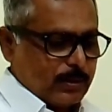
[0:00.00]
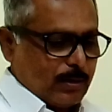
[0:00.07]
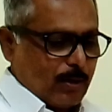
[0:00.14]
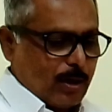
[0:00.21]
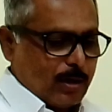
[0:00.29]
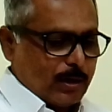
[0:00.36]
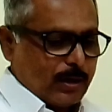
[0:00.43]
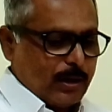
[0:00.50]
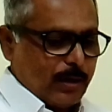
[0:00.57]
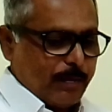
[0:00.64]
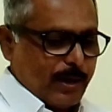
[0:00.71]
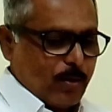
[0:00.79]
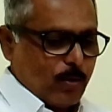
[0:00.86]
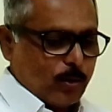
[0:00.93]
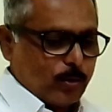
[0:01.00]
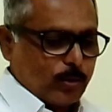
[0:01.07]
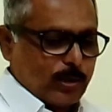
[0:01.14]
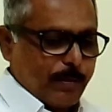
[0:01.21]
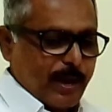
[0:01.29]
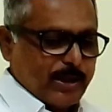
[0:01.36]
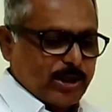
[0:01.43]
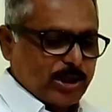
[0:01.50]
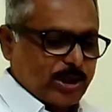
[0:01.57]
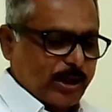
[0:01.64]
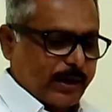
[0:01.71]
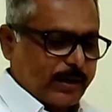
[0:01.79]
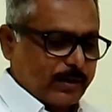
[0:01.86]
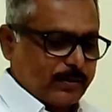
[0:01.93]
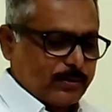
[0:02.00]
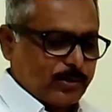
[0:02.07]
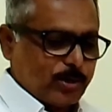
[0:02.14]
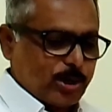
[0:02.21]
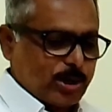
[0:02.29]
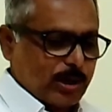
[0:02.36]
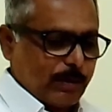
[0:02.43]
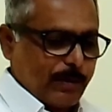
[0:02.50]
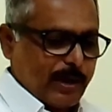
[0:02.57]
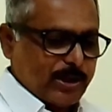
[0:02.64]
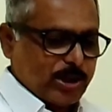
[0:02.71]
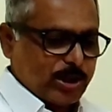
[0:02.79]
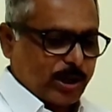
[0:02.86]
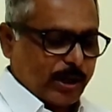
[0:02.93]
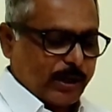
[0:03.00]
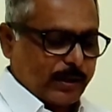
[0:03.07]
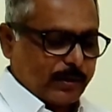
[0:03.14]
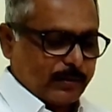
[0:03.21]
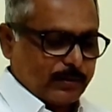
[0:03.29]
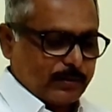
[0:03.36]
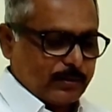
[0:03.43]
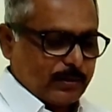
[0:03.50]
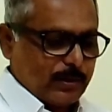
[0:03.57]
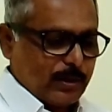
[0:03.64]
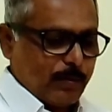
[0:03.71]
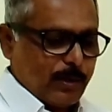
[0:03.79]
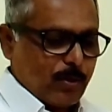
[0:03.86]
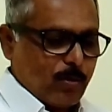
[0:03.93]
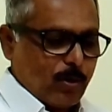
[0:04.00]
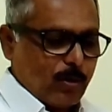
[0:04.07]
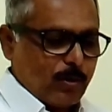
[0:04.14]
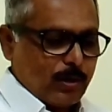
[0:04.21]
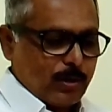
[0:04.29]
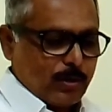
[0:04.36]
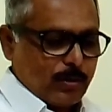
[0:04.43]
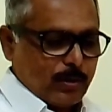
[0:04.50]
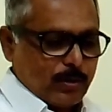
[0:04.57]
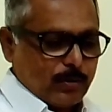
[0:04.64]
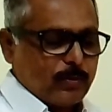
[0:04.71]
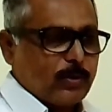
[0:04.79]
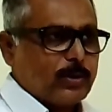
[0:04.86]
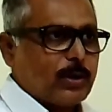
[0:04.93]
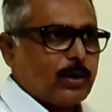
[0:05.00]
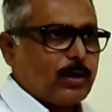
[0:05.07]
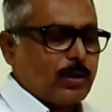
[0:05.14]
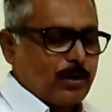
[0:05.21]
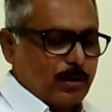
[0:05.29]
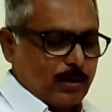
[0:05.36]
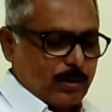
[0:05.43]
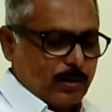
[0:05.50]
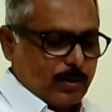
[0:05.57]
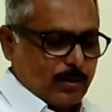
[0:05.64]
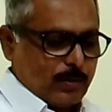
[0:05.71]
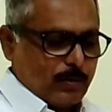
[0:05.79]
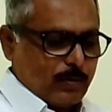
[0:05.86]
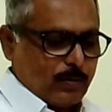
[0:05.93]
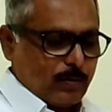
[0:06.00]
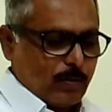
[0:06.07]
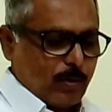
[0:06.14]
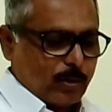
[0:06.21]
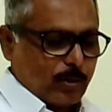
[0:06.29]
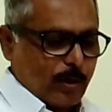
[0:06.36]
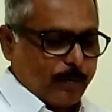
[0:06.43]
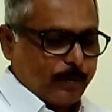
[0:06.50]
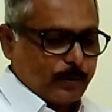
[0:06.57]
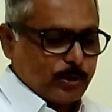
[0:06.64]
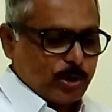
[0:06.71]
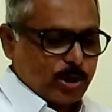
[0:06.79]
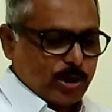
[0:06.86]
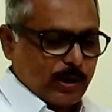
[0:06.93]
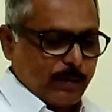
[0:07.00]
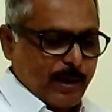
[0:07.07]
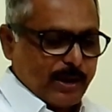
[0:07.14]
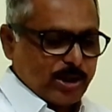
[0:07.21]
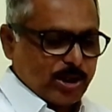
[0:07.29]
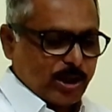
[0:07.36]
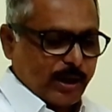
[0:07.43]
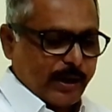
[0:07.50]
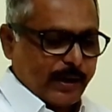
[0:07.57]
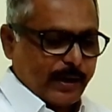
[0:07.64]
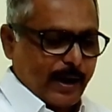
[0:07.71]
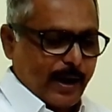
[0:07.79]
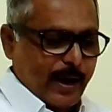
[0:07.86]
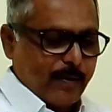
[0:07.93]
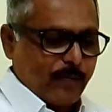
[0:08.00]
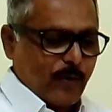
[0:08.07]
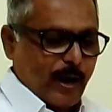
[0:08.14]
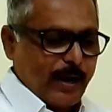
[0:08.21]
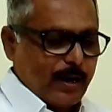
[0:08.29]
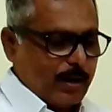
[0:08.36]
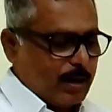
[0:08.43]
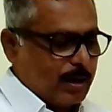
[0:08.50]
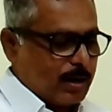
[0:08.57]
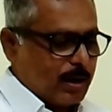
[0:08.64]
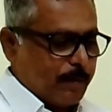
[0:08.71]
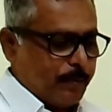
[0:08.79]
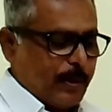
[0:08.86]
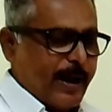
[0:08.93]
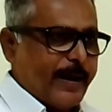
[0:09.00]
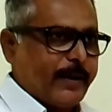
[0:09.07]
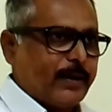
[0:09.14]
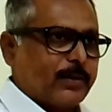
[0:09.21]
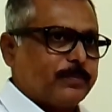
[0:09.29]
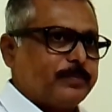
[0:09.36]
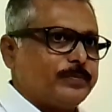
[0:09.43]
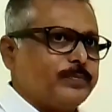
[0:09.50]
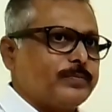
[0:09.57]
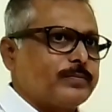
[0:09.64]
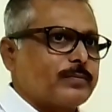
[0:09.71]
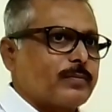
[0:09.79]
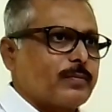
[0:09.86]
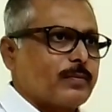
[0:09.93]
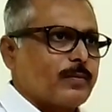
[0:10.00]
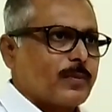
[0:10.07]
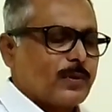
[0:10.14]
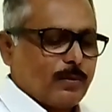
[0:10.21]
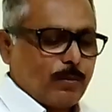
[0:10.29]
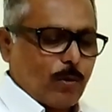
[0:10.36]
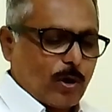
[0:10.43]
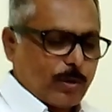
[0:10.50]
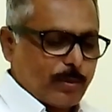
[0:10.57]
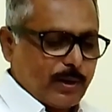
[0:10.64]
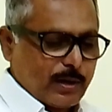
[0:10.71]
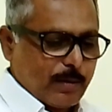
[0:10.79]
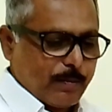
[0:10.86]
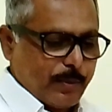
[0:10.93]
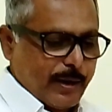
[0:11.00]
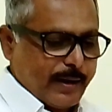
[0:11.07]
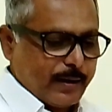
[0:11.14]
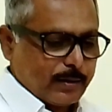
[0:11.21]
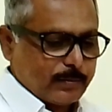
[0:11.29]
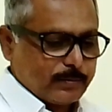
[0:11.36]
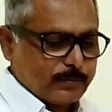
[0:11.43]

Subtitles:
Or he may go to the magistrate, judicial magistrate. He may go to the court of judicial magistrate and file a complaint, formal complaint,